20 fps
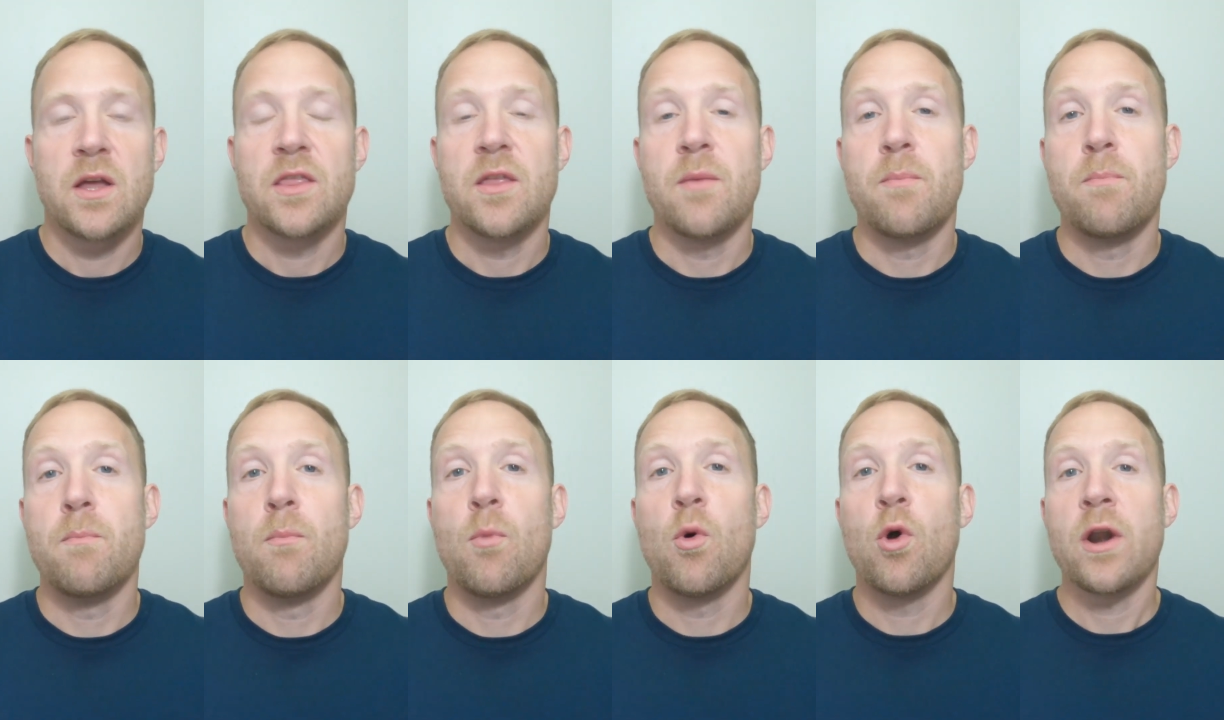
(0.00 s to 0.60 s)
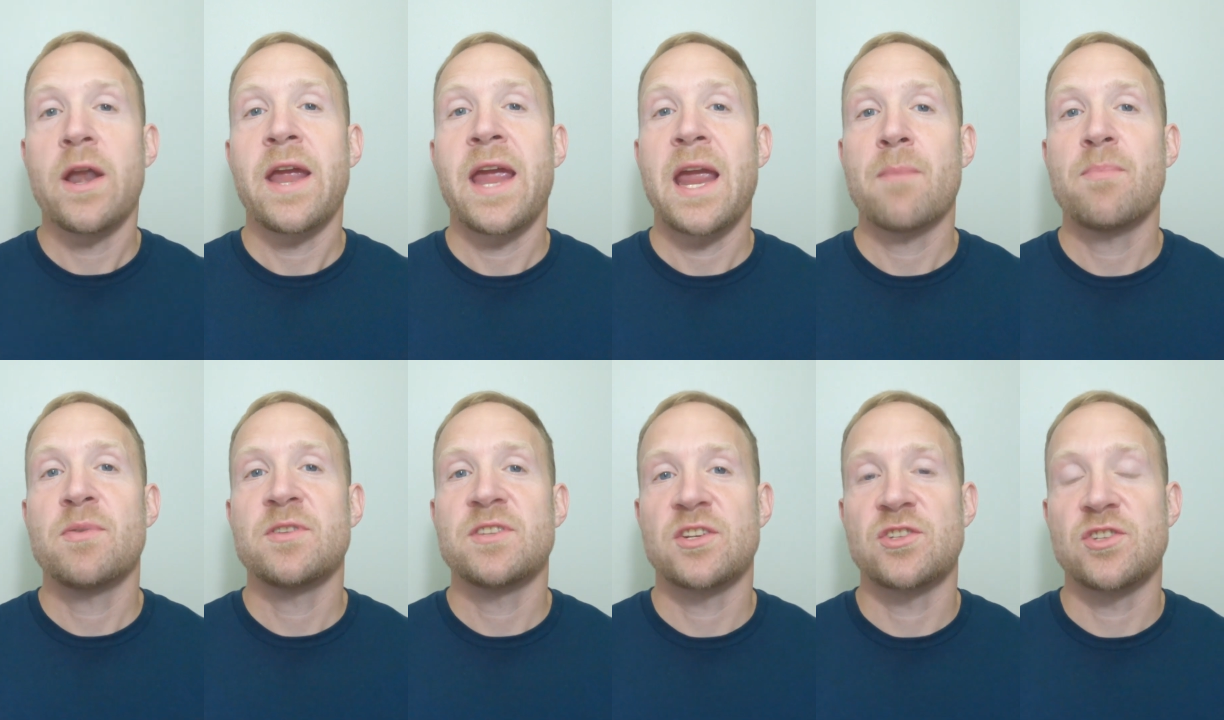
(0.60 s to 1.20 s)
The more hand
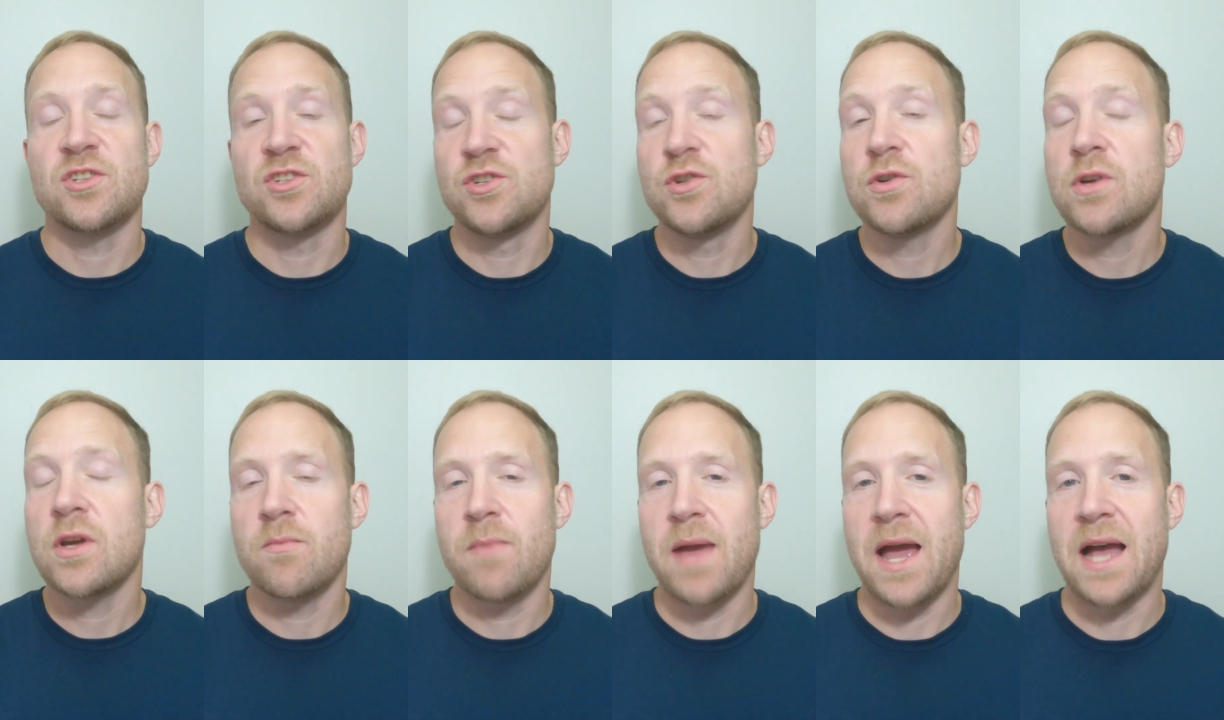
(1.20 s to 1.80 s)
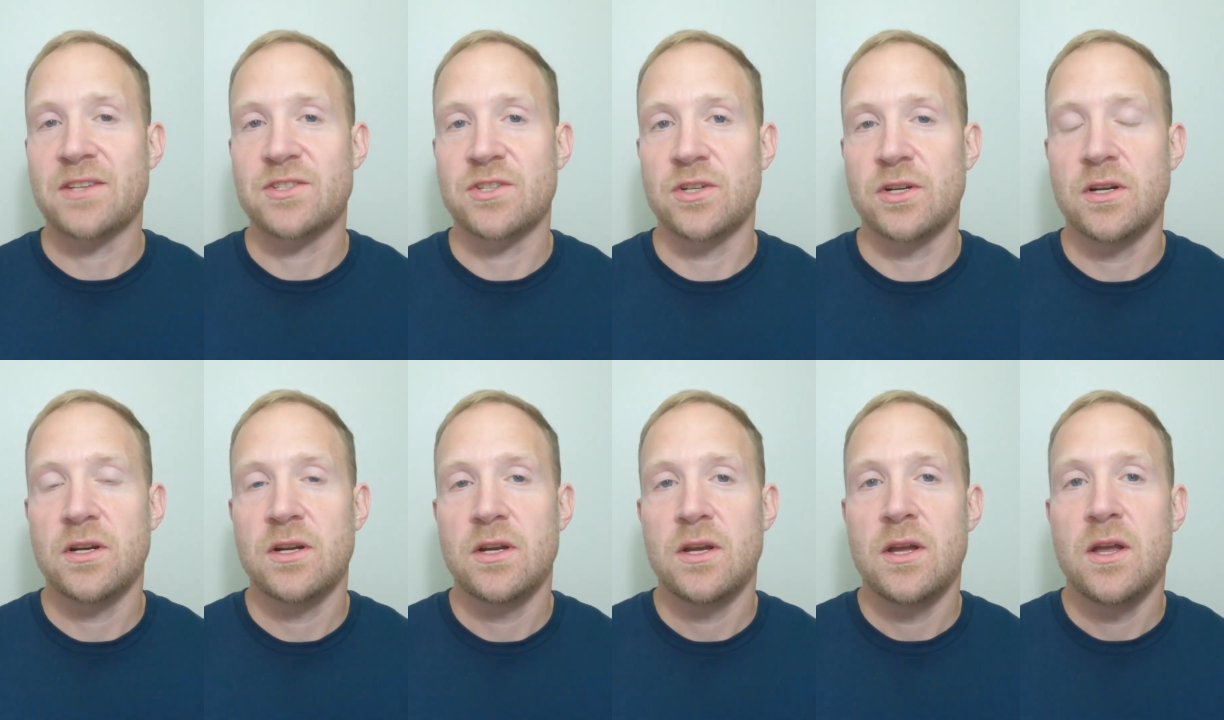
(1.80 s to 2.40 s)
positions you can master,